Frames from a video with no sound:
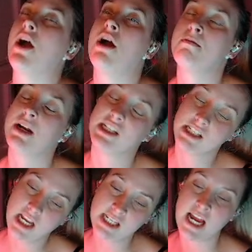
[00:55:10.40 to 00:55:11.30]
oh, I'm gonna
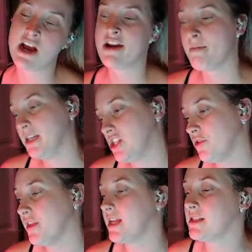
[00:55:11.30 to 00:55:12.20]
sit down, I'm gonna do
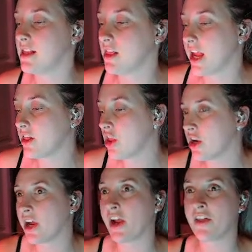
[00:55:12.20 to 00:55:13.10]
this, and like, look,
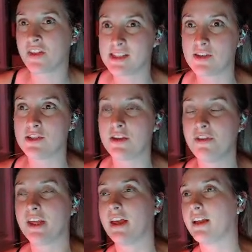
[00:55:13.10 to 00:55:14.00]
I got the
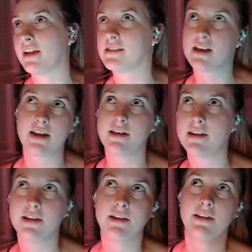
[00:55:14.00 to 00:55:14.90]
certificate because I
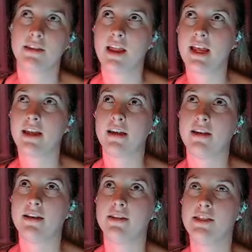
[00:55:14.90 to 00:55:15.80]
like
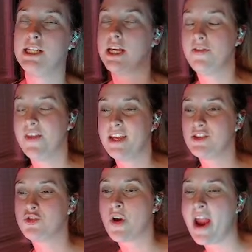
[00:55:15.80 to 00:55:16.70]
did
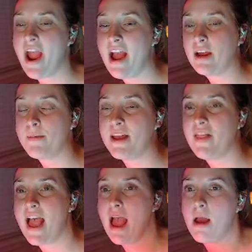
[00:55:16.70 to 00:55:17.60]
this try hack me
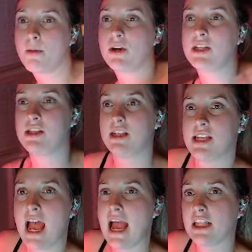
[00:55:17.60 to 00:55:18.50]
lab, or did this
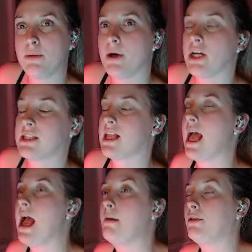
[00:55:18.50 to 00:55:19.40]
hack the box
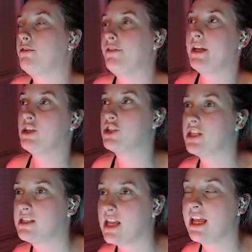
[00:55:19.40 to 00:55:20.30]
lab, or finished
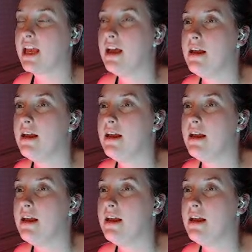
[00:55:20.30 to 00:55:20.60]
this like